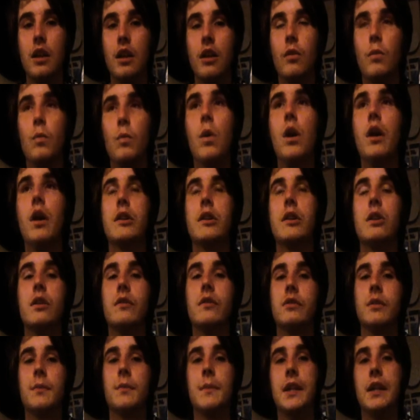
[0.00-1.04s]
What I got
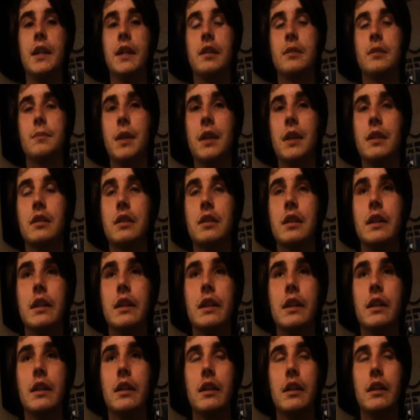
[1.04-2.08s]
from it is
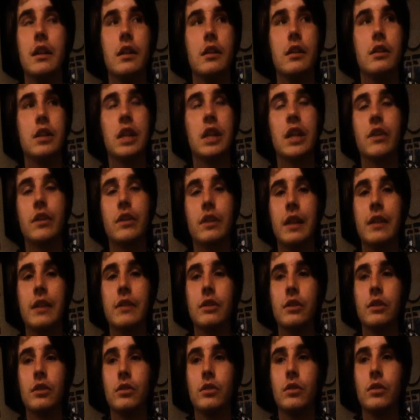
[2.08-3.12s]
basically Jared
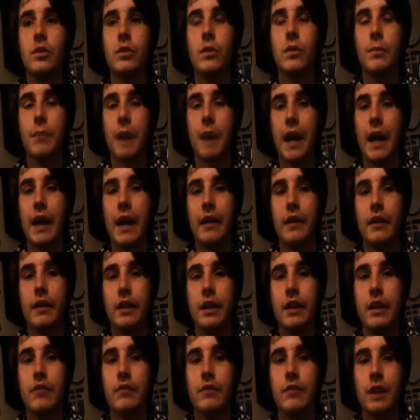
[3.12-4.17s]
Leto doing a bad
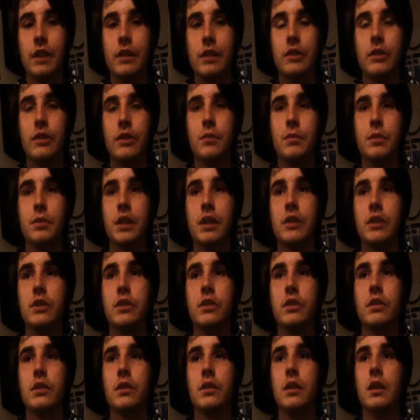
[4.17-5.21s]
Heath Ledger
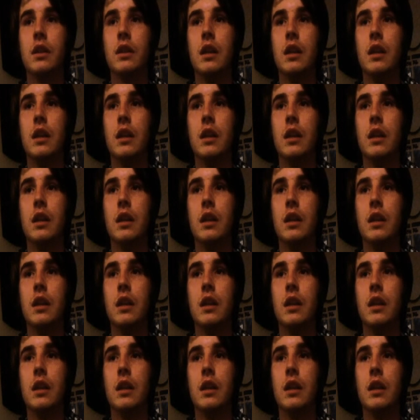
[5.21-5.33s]
impression,